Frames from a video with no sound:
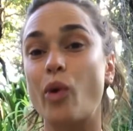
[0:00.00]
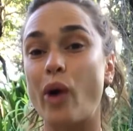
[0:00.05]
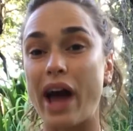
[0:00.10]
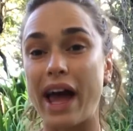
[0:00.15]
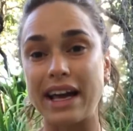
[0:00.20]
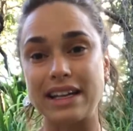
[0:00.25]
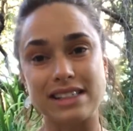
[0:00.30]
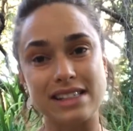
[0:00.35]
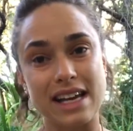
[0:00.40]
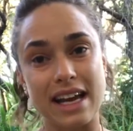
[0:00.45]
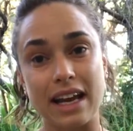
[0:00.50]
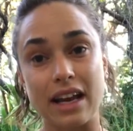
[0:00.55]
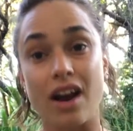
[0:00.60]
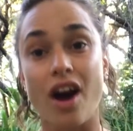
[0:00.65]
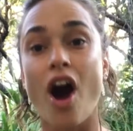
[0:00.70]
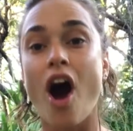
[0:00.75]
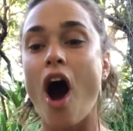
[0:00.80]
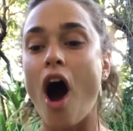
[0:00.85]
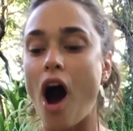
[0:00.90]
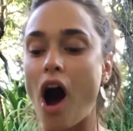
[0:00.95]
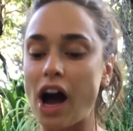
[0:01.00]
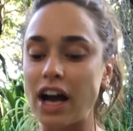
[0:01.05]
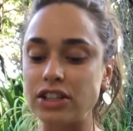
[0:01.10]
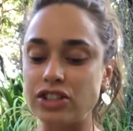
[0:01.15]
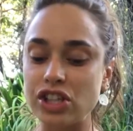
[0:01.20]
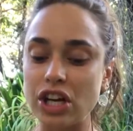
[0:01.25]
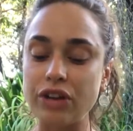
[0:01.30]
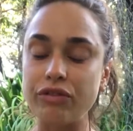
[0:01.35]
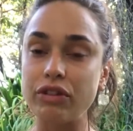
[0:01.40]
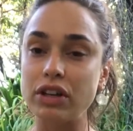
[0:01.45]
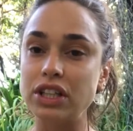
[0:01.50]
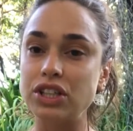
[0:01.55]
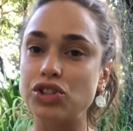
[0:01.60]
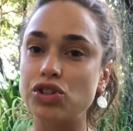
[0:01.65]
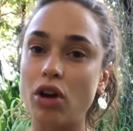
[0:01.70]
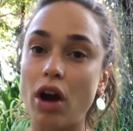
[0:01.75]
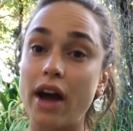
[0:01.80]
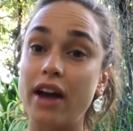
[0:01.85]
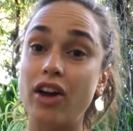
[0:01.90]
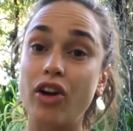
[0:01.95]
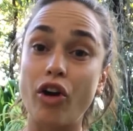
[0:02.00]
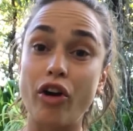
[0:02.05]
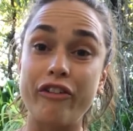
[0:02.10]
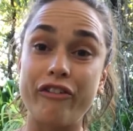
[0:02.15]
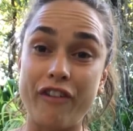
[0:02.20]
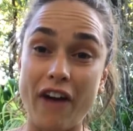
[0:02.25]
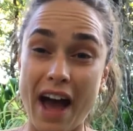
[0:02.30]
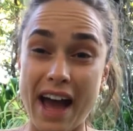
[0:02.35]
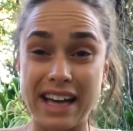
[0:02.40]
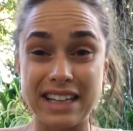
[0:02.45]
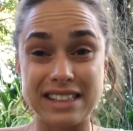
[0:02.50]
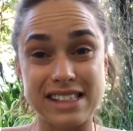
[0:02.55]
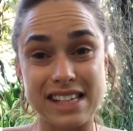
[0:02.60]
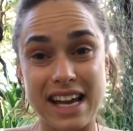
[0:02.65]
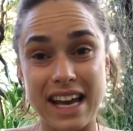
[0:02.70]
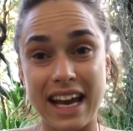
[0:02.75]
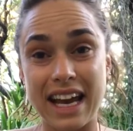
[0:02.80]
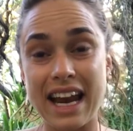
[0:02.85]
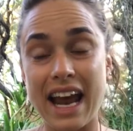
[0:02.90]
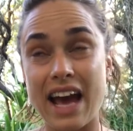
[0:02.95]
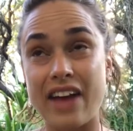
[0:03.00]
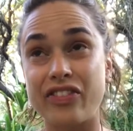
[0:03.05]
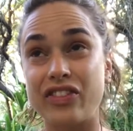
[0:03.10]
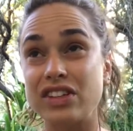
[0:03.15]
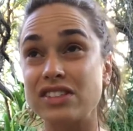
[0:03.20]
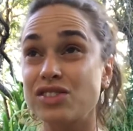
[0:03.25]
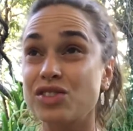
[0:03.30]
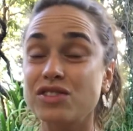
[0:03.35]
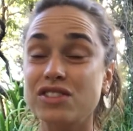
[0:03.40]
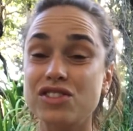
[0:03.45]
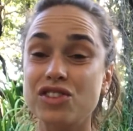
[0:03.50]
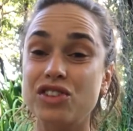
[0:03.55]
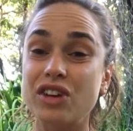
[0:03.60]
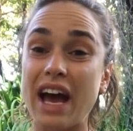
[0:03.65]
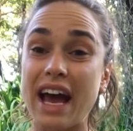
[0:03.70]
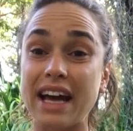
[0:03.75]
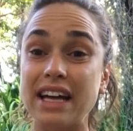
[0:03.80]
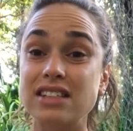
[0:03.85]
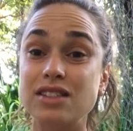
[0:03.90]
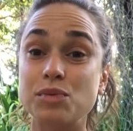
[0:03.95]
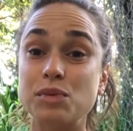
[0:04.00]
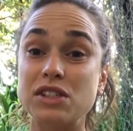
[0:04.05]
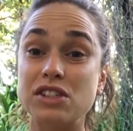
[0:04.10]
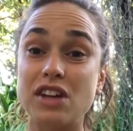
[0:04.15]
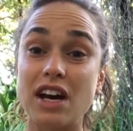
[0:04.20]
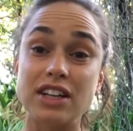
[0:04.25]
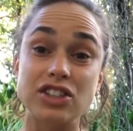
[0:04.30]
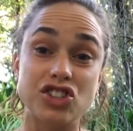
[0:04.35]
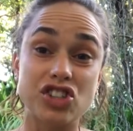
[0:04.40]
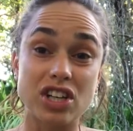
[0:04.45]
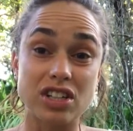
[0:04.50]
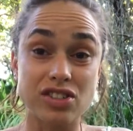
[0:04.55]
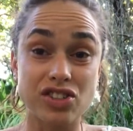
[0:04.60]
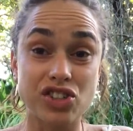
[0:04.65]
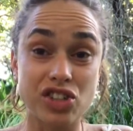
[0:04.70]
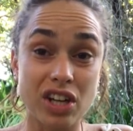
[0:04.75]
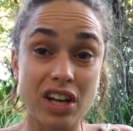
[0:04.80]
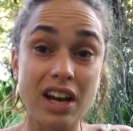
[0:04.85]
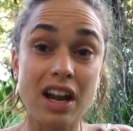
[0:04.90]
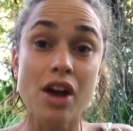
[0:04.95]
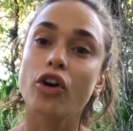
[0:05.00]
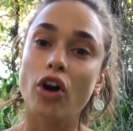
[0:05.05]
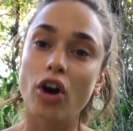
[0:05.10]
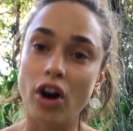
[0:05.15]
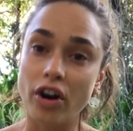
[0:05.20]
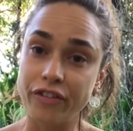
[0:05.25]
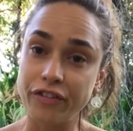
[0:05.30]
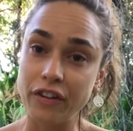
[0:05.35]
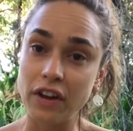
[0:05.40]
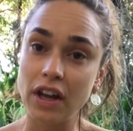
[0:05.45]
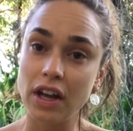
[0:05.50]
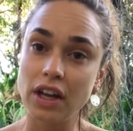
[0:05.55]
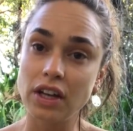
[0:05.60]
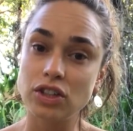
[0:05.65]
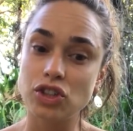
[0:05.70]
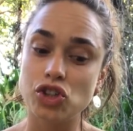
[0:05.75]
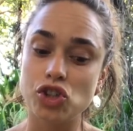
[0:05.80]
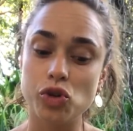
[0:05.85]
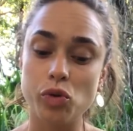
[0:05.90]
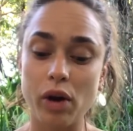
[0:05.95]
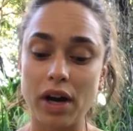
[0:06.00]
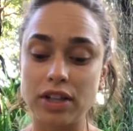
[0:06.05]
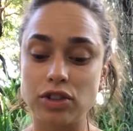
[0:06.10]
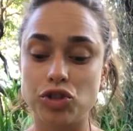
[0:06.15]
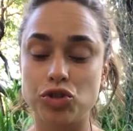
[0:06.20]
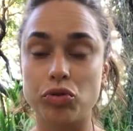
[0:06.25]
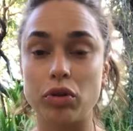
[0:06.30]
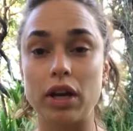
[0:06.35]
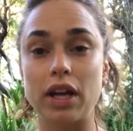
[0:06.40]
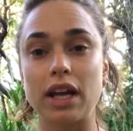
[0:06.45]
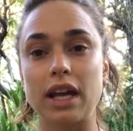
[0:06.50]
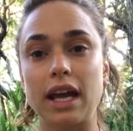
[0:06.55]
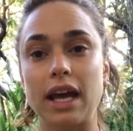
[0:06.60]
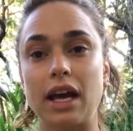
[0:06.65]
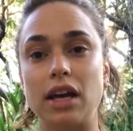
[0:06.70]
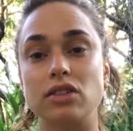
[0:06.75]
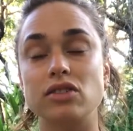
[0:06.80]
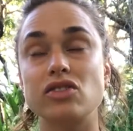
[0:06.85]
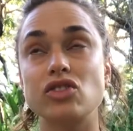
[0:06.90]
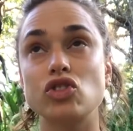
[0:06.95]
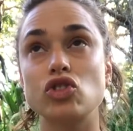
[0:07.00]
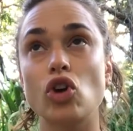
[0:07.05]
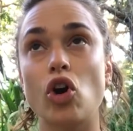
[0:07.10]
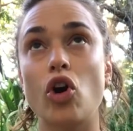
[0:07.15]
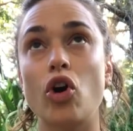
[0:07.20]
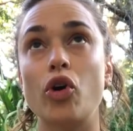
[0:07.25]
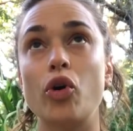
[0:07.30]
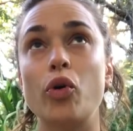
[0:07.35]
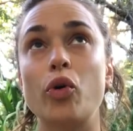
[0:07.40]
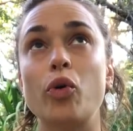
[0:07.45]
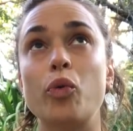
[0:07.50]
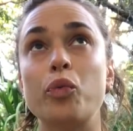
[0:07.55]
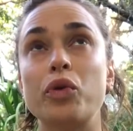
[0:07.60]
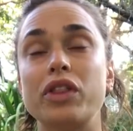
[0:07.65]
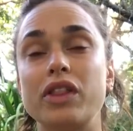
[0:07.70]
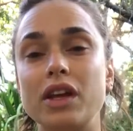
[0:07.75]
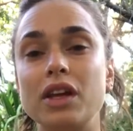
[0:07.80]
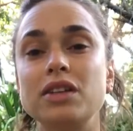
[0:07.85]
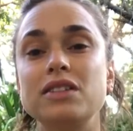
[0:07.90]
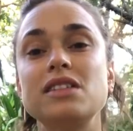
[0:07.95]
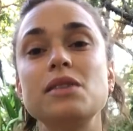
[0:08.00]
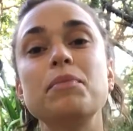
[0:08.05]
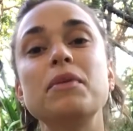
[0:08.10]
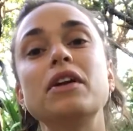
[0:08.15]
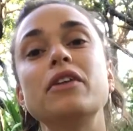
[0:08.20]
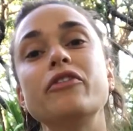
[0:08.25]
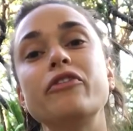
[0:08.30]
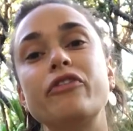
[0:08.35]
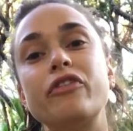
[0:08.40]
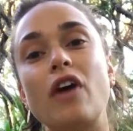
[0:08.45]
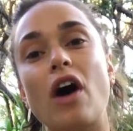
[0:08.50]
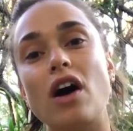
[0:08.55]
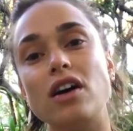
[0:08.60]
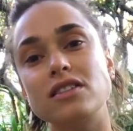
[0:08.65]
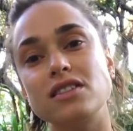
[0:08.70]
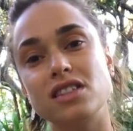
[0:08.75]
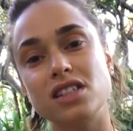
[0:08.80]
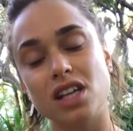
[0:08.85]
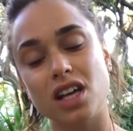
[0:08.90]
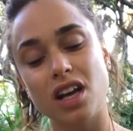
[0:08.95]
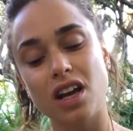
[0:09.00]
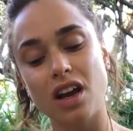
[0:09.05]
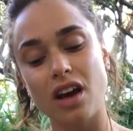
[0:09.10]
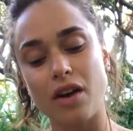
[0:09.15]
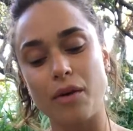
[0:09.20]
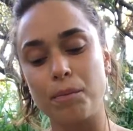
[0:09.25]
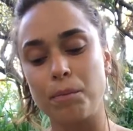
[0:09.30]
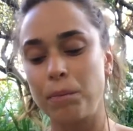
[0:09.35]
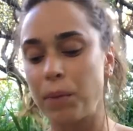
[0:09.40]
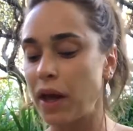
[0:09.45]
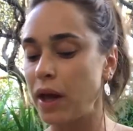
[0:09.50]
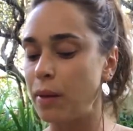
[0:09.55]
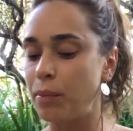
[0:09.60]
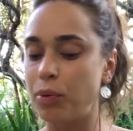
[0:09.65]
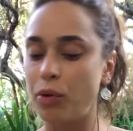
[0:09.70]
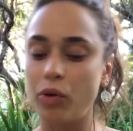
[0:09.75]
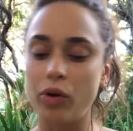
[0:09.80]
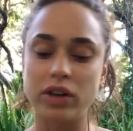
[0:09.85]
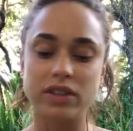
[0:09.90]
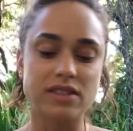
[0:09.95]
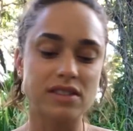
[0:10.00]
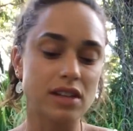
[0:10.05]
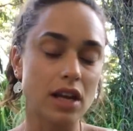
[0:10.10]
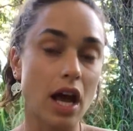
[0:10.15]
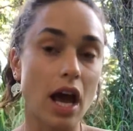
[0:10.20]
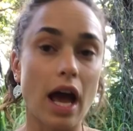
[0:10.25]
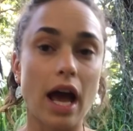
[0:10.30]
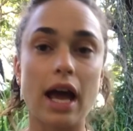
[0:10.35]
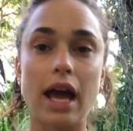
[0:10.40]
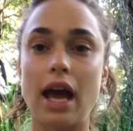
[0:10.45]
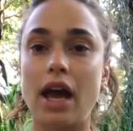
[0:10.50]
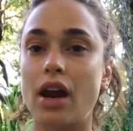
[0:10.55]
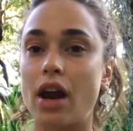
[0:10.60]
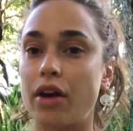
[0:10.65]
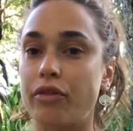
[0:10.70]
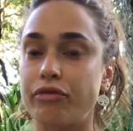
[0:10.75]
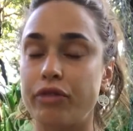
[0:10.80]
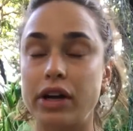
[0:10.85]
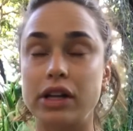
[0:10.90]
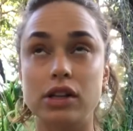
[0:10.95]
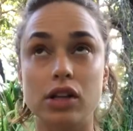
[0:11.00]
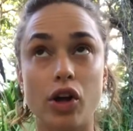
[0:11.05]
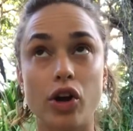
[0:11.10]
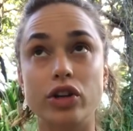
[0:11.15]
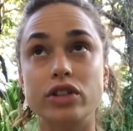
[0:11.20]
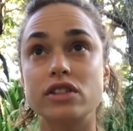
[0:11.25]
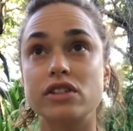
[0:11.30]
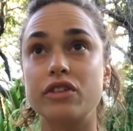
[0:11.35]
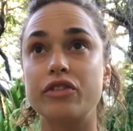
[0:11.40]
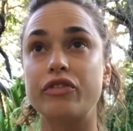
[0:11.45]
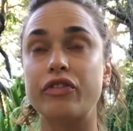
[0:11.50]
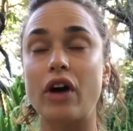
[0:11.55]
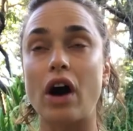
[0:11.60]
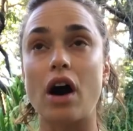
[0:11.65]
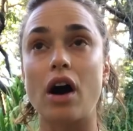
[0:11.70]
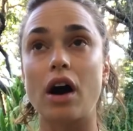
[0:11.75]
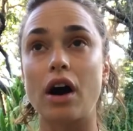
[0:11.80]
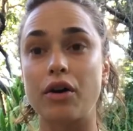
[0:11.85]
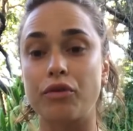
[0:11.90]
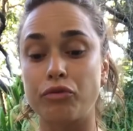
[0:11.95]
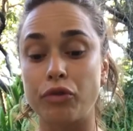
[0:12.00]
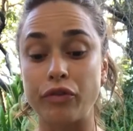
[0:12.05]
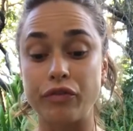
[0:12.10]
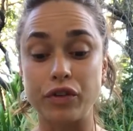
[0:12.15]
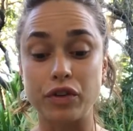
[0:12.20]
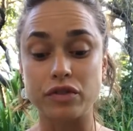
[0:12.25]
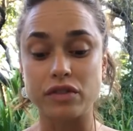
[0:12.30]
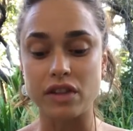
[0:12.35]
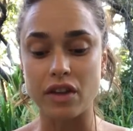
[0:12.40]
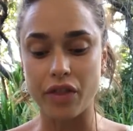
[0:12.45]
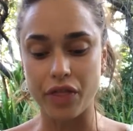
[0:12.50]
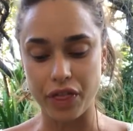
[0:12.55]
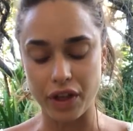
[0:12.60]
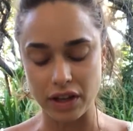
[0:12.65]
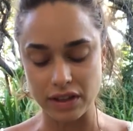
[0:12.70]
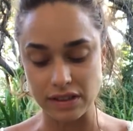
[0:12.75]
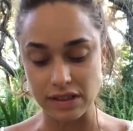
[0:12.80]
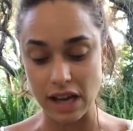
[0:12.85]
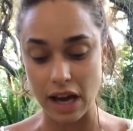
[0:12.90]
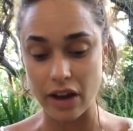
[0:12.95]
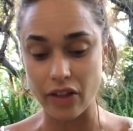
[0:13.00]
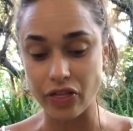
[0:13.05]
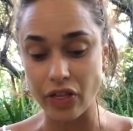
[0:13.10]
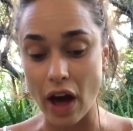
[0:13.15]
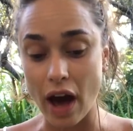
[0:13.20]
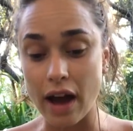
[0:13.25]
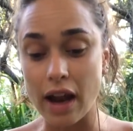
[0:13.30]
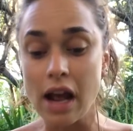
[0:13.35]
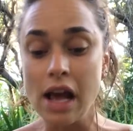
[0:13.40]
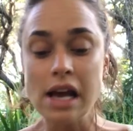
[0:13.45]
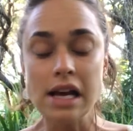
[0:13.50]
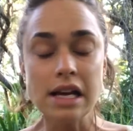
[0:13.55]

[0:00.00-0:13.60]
or 18. I generally try and go for 18, and this also aids with digestion. Coffee, do I drink it? So with intermittent fasting, people say, and I've read loads of reviews and things like that,